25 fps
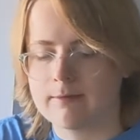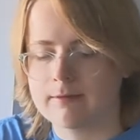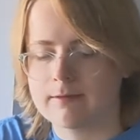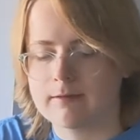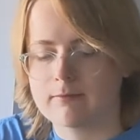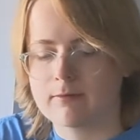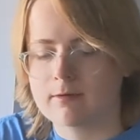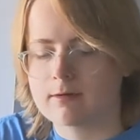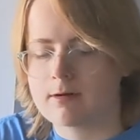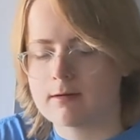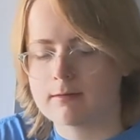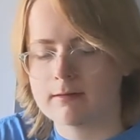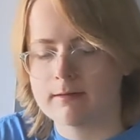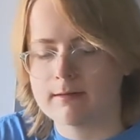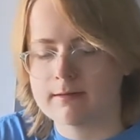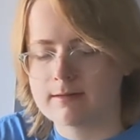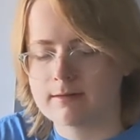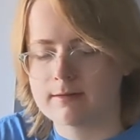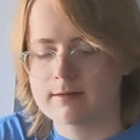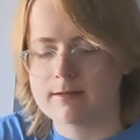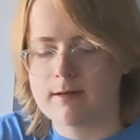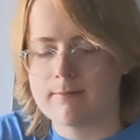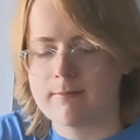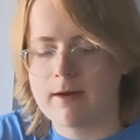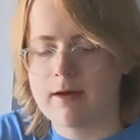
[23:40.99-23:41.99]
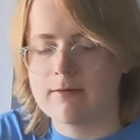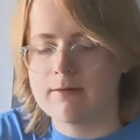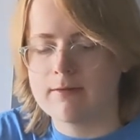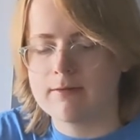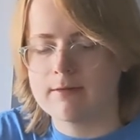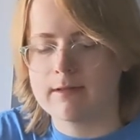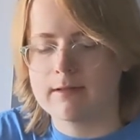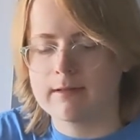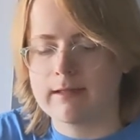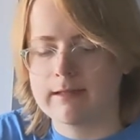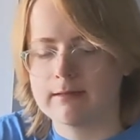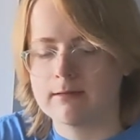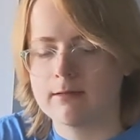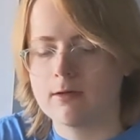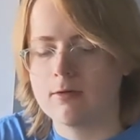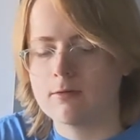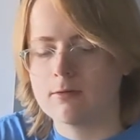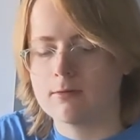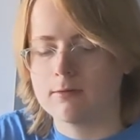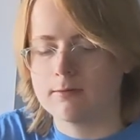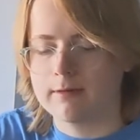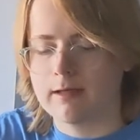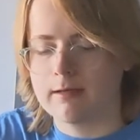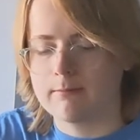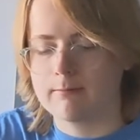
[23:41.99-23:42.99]
but regardless, they're somehow using, like,
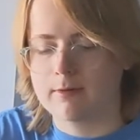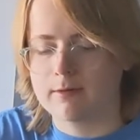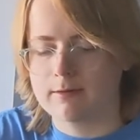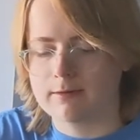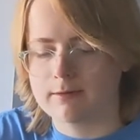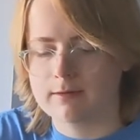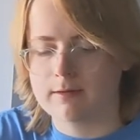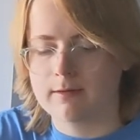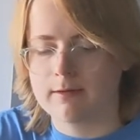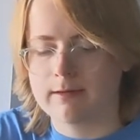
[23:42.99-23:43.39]
local numbers.